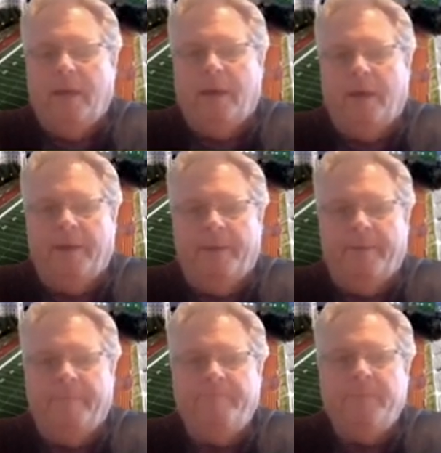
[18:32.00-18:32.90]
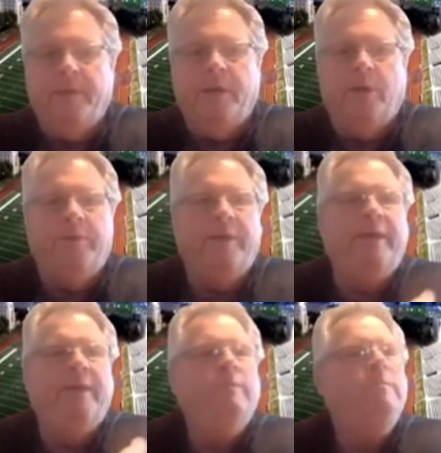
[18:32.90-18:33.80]
And
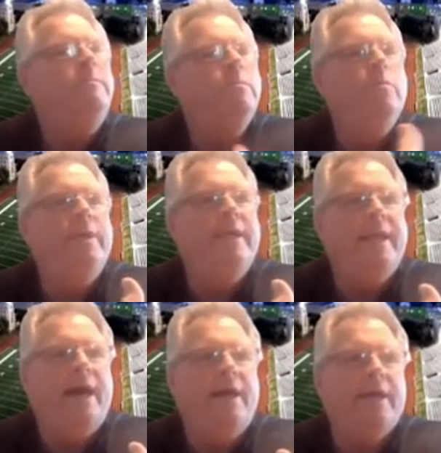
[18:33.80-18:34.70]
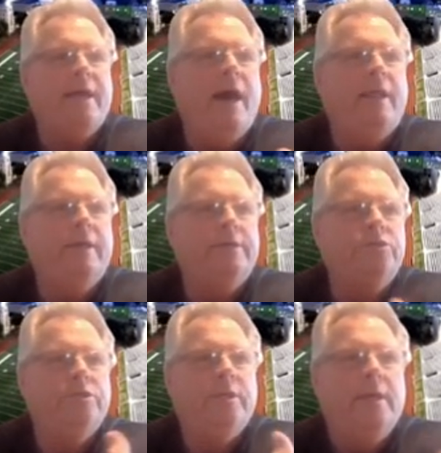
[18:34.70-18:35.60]
then we get out of
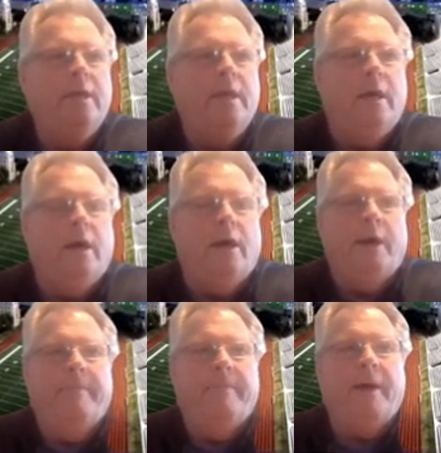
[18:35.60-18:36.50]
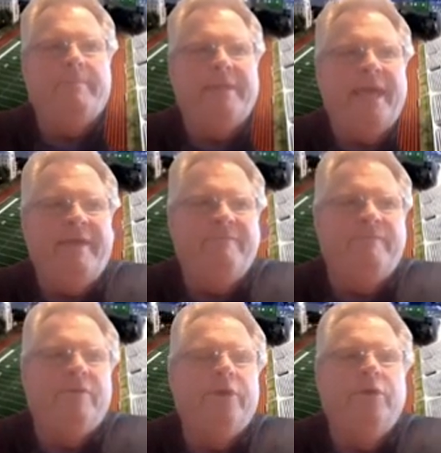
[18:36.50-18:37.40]
college. I became
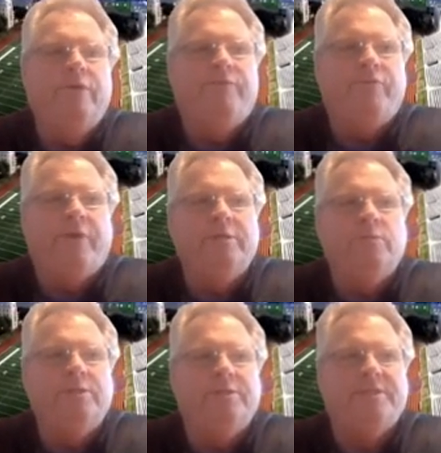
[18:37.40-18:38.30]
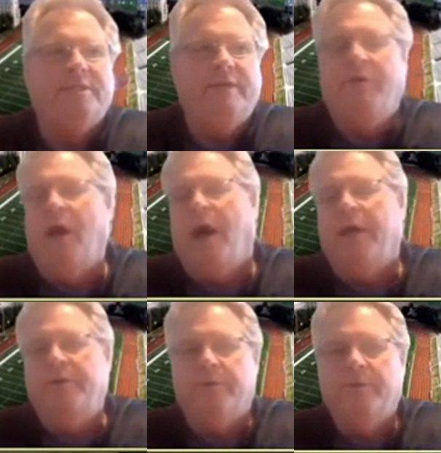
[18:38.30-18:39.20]
very good friends with Steve
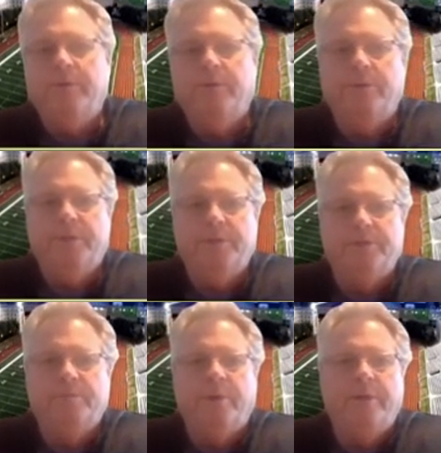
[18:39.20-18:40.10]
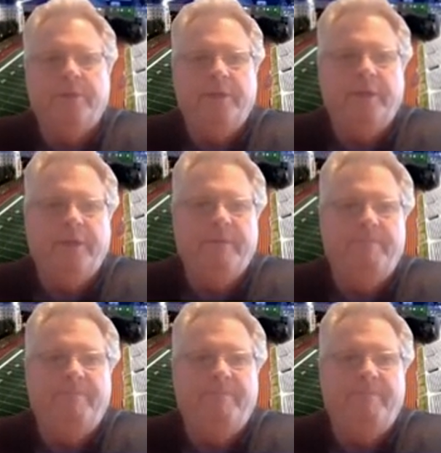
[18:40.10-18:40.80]
Gardner, who is one of the